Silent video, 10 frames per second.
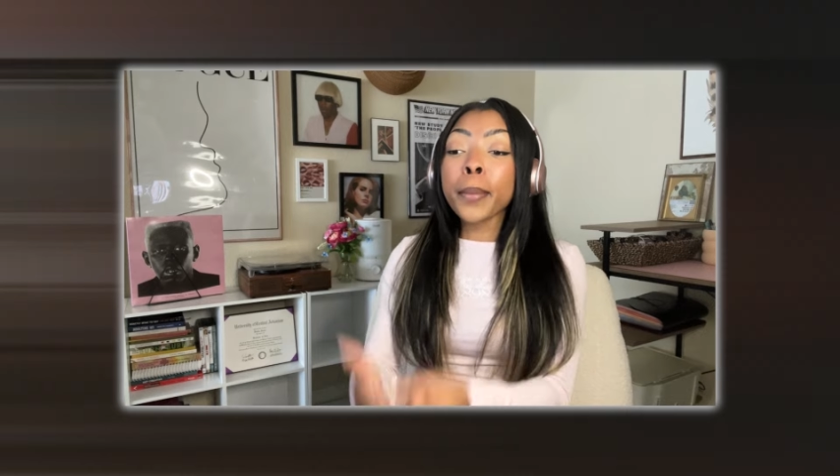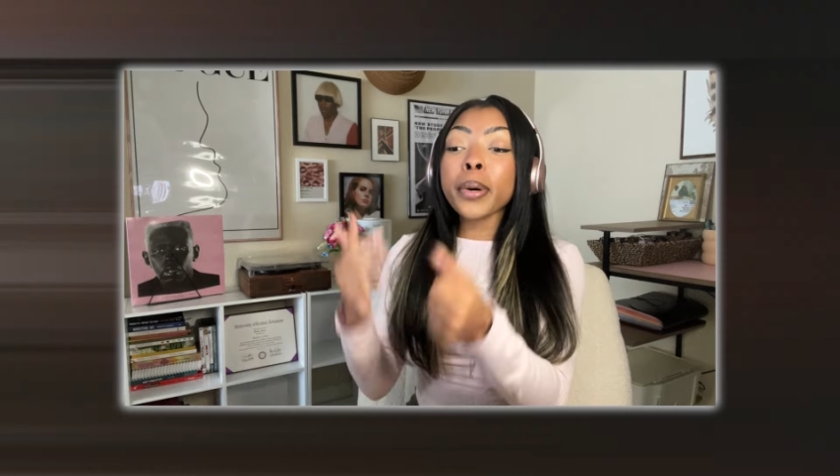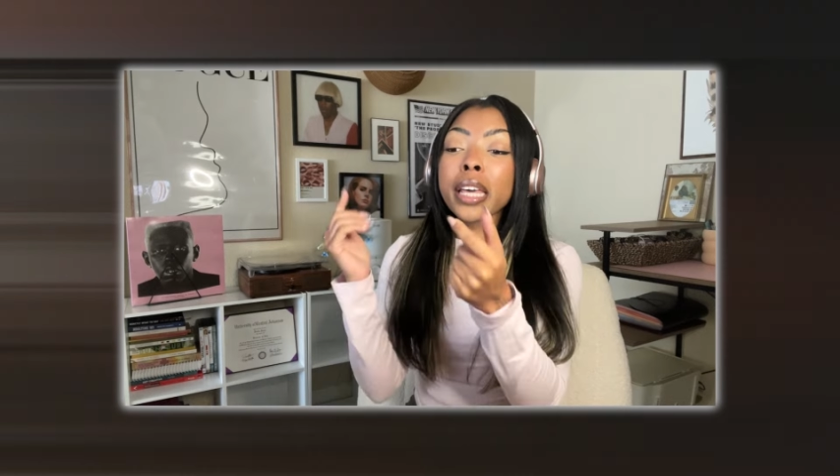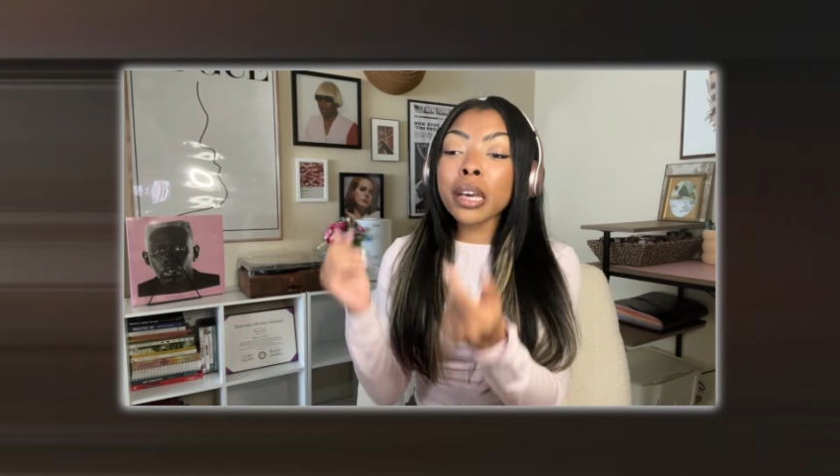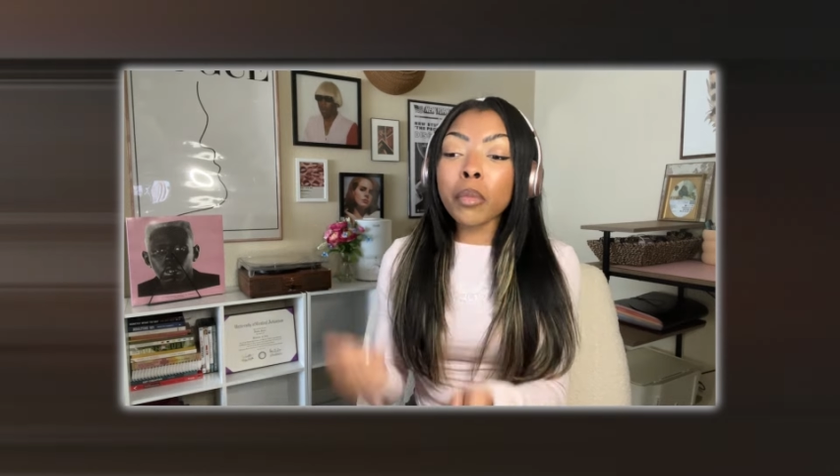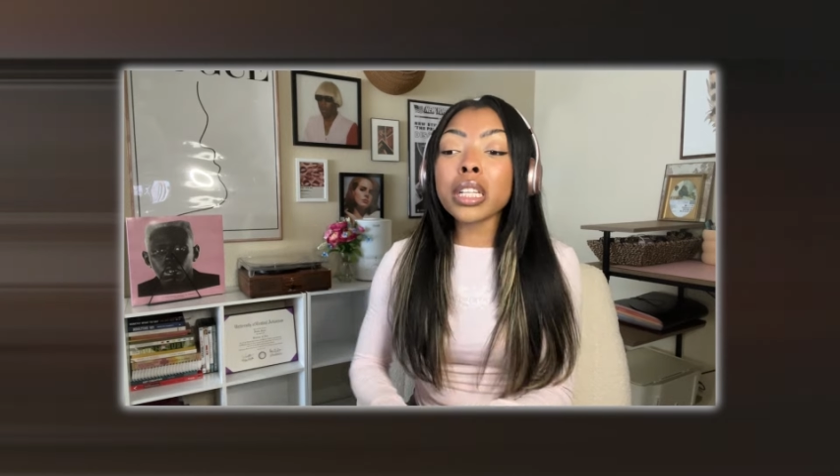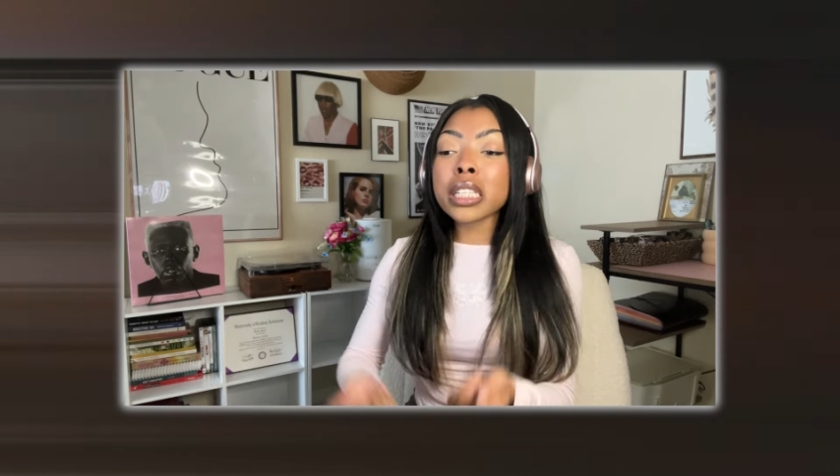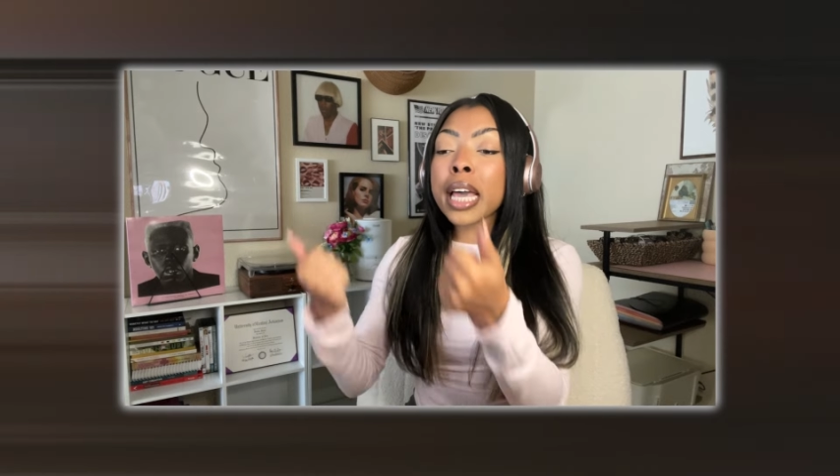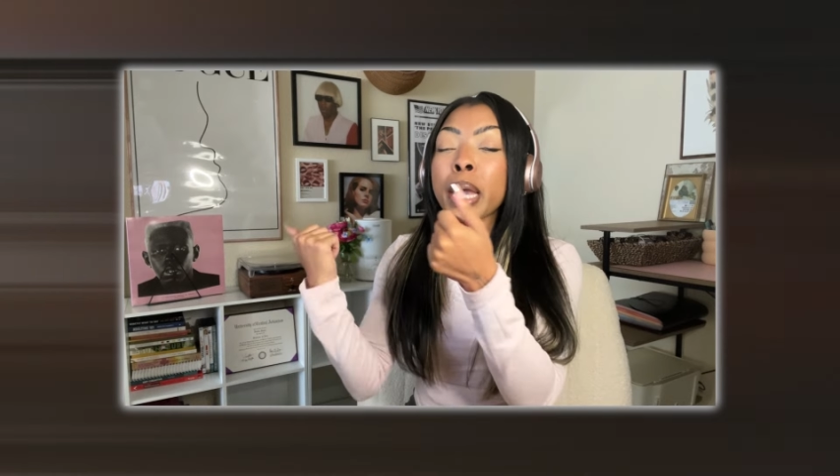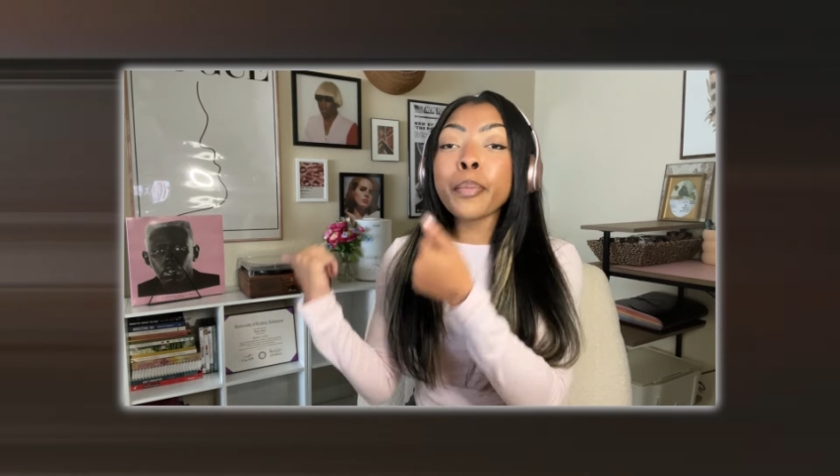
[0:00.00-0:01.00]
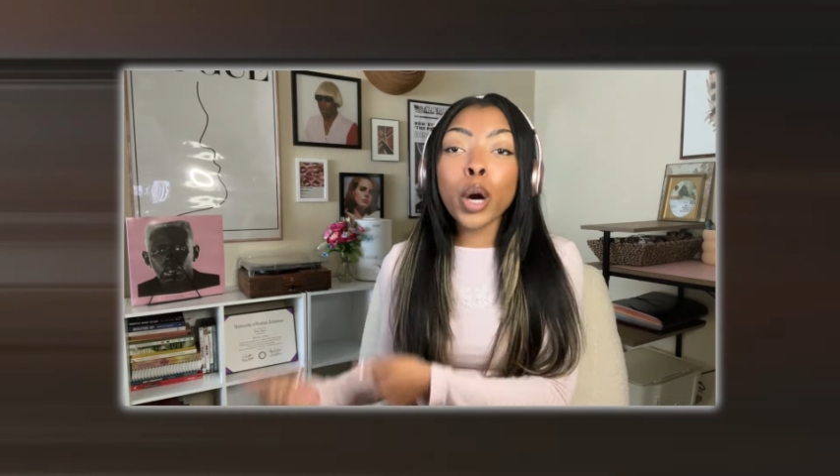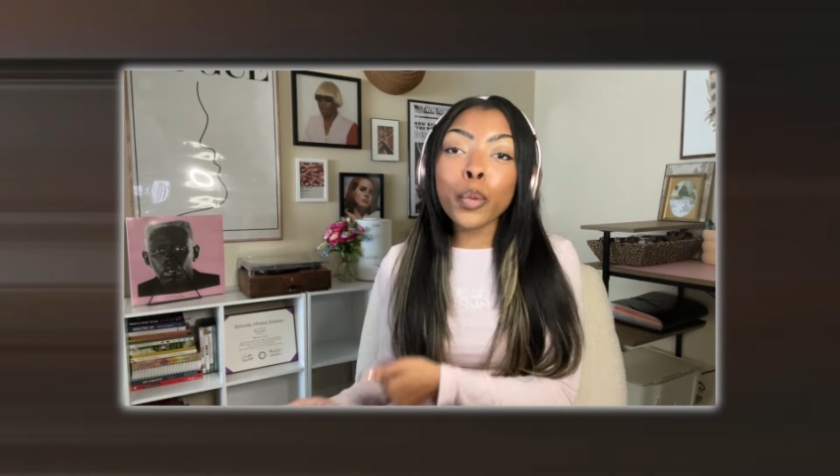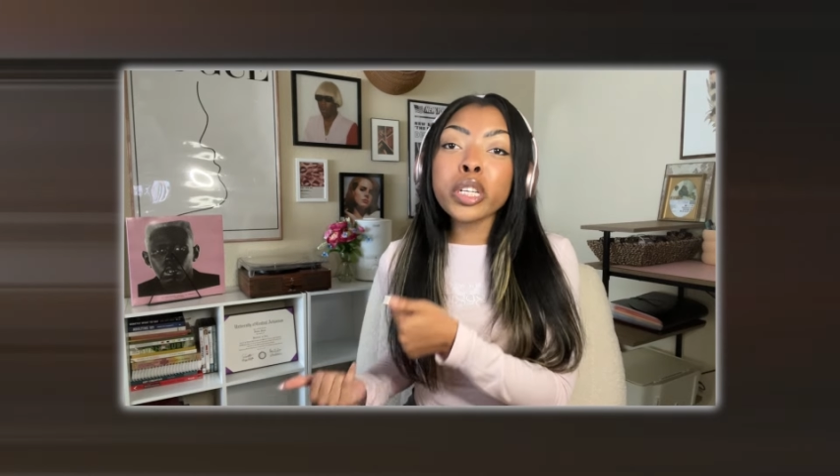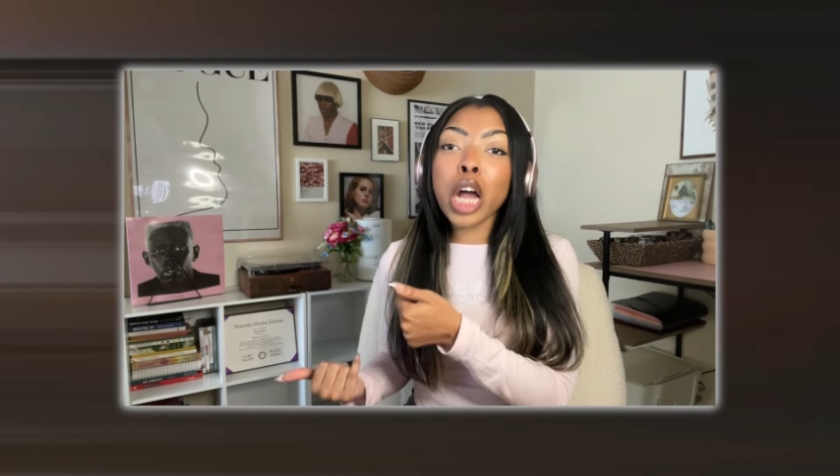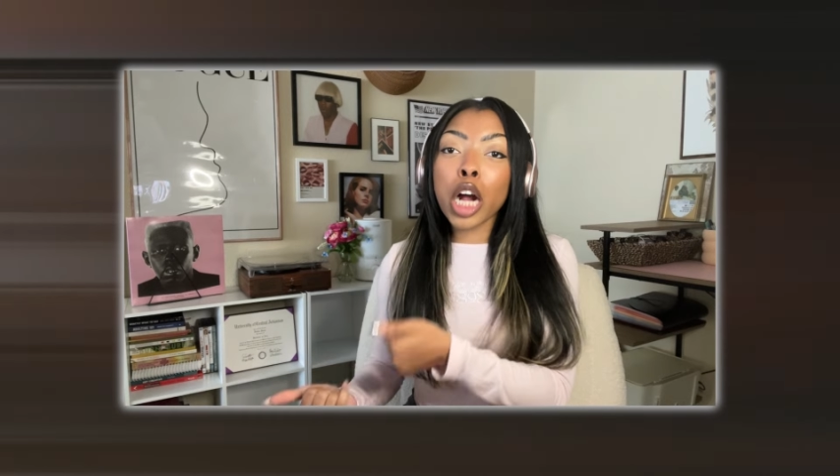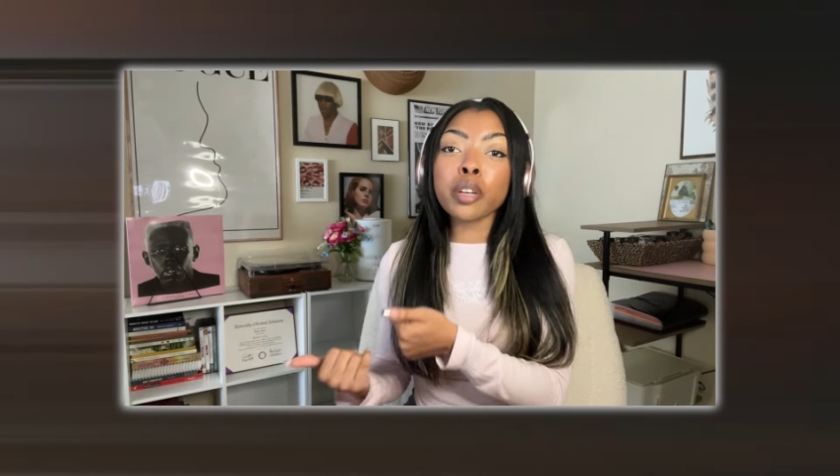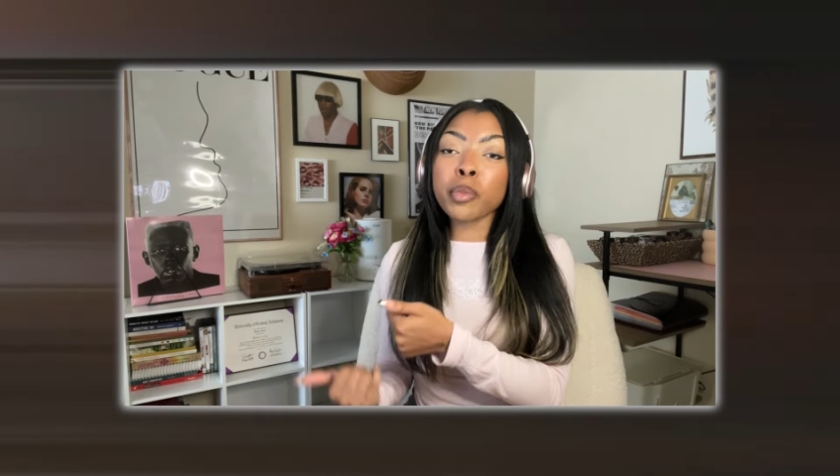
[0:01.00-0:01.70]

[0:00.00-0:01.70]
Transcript: Put him on the same boat with Dr.